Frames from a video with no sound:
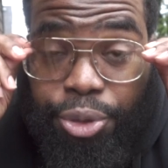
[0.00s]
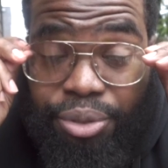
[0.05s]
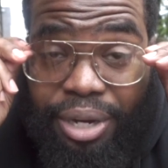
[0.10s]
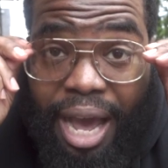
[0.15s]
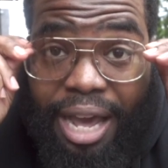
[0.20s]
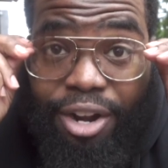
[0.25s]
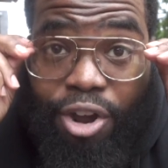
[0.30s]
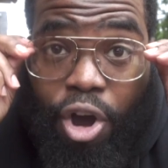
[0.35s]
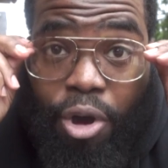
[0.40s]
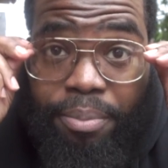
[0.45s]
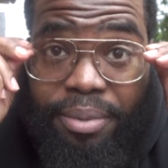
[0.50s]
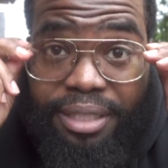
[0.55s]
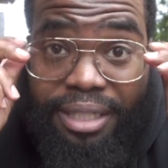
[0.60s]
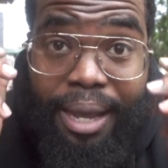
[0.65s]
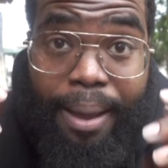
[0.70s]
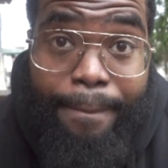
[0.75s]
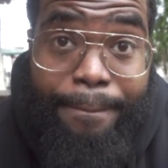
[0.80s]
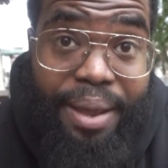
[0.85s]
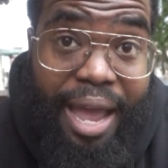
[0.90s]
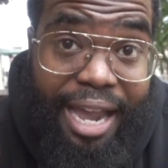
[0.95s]
you not, homies,
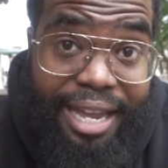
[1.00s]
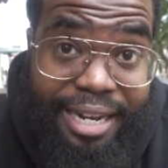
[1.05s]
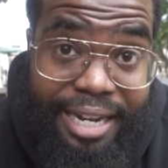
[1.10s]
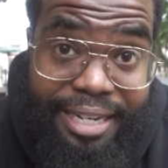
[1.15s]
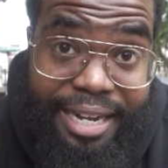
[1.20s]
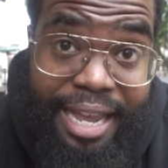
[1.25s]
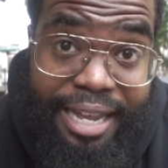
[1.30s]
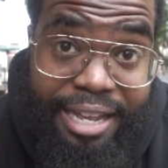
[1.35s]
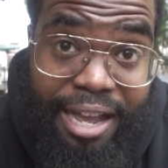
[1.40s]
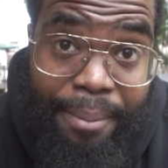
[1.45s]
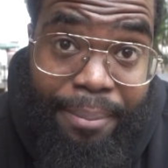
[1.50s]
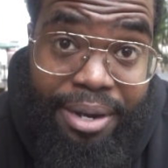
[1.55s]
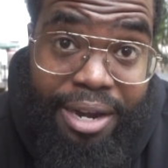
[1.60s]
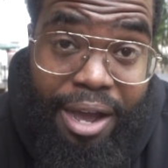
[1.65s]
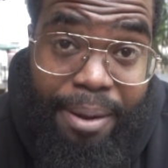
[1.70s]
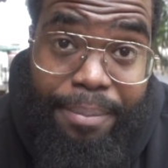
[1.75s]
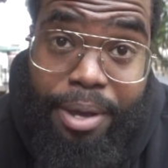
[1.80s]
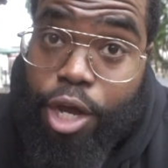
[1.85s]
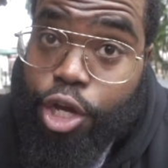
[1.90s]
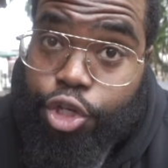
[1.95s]
back in the day coming
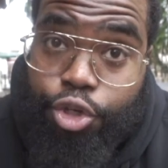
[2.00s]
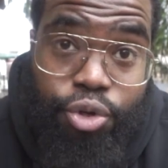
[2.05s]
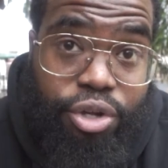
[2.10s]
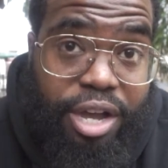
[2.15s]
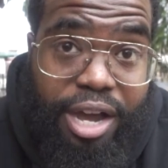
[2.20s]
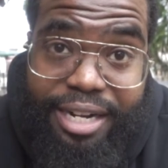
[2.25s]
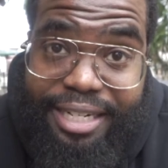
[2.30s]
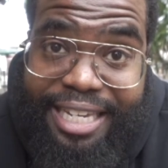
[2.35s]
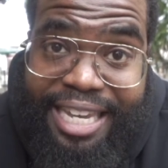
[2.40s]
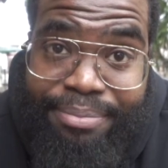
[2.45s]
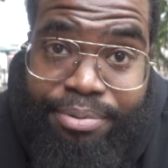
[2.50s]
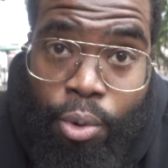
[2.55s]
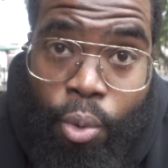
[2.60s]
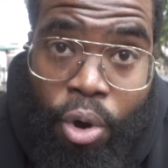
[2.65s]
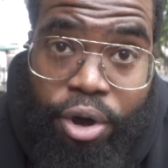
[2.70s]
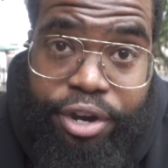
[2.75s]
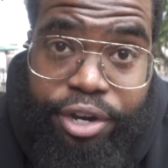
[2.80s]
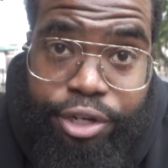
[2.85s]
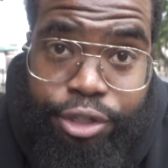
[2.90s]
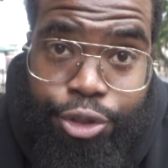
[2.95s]
up, you couldn't keep a
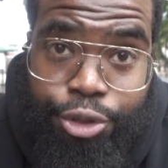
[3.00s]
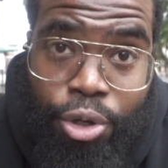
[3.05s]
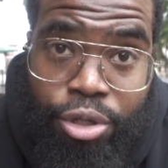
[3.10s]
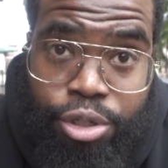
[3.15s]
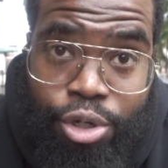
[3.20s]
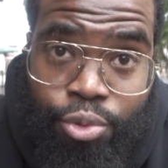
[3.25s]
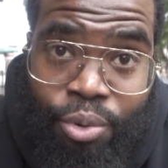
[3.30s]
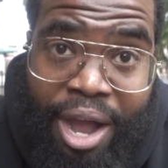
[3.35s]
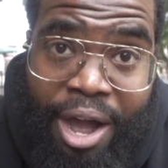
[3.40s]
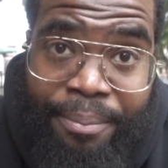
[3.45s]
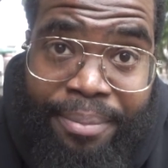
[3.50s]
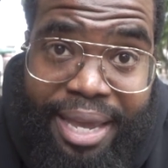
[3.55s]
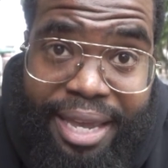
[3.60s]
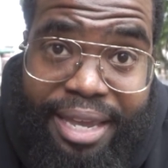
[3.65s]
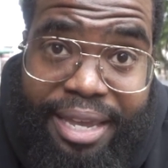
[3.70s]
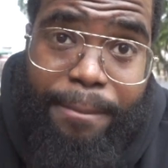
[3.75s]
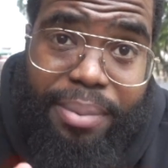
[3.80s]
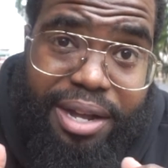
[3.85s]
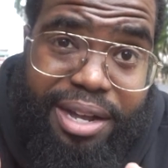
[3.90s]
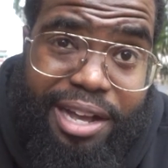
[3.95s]
working controller around
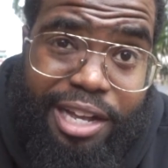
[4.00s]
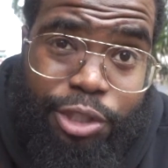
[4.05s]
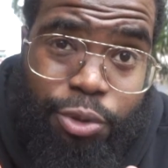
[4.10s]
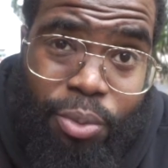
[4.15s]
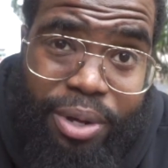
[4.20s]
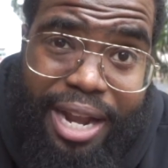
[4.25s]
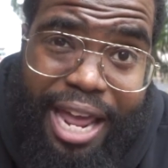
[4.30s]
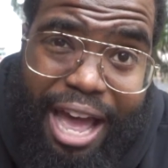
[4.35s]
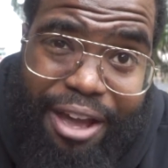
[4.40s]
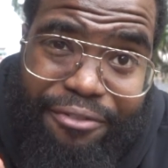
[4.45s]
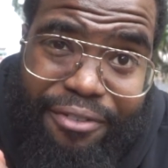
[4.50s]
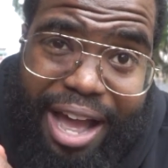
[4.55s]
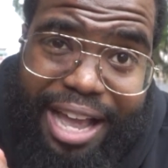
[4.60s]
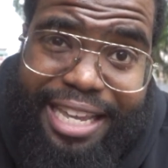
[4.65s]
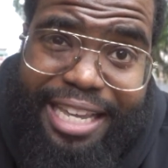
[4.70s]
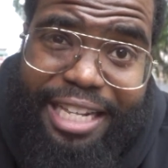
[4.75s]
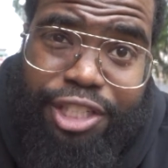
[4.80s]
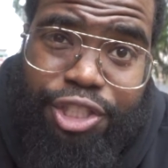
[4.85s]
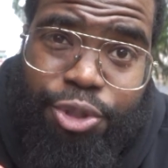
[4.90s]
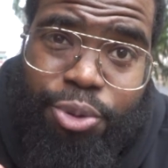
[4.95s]
me, because whenever I
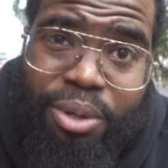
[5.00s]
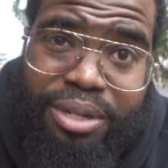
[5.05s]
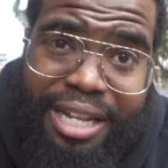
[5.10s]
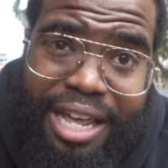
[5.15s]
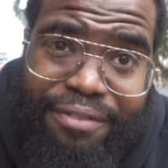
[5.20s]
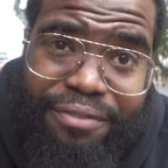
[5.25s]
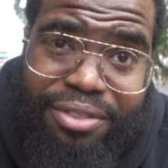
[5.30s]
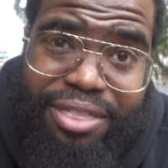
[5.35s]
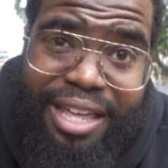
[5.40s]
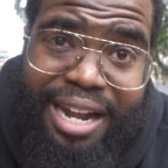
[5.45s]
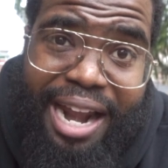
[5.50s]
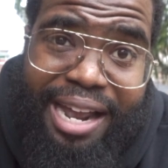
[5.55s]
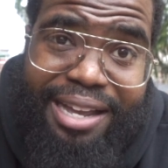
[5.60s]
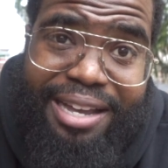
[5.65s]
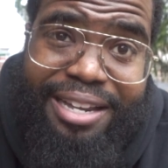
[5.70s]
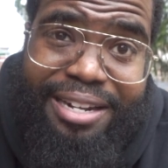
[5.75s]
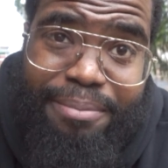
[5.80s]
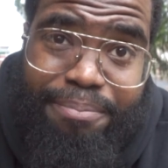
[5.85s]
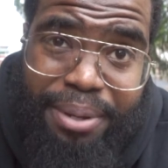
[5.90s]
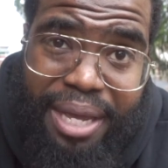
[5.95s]
get to a level that I
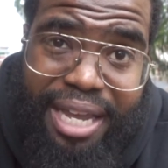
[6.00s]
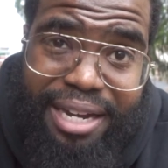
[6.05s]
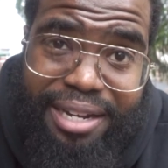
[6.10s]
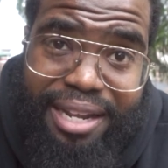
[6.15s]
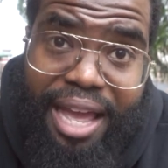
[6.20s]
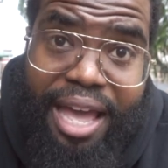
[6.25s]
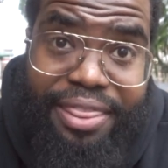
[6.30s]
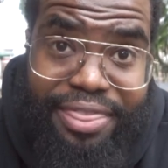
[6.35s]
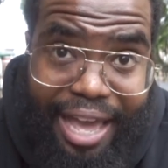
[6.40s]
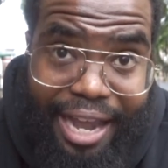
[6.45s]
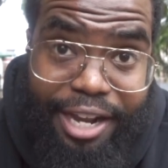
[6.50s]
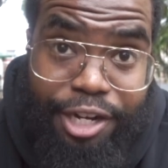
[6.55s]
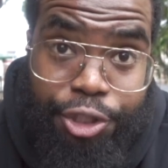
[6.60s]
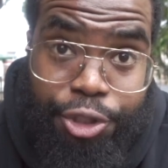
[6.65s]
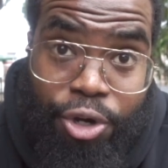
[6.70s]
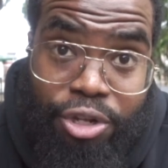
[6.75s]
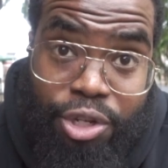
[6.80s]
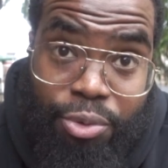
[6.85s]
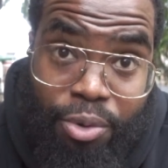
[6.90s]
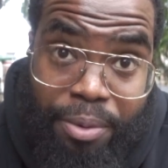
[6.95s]
couldn't beat, that
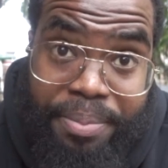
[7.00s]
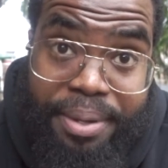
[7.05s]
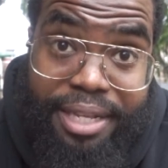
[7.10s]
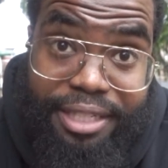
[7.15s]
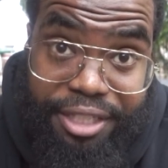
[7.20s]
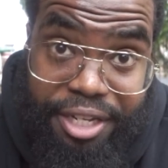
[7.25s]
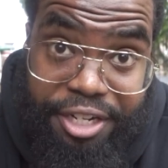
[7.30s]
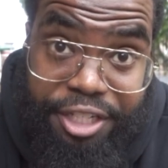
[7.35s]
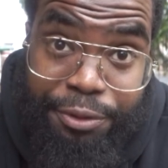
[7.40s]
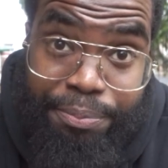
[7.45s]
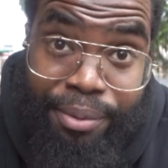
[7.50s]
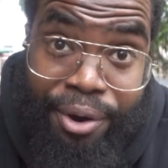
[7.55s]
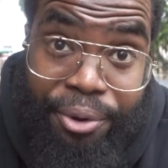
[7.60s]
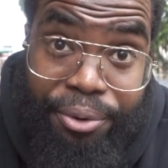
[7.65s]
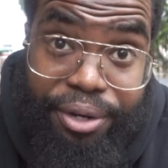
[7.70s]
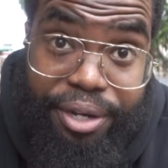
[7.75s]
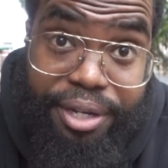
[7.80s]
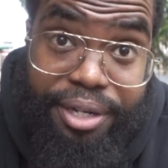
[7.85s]
controller would be as good as broke.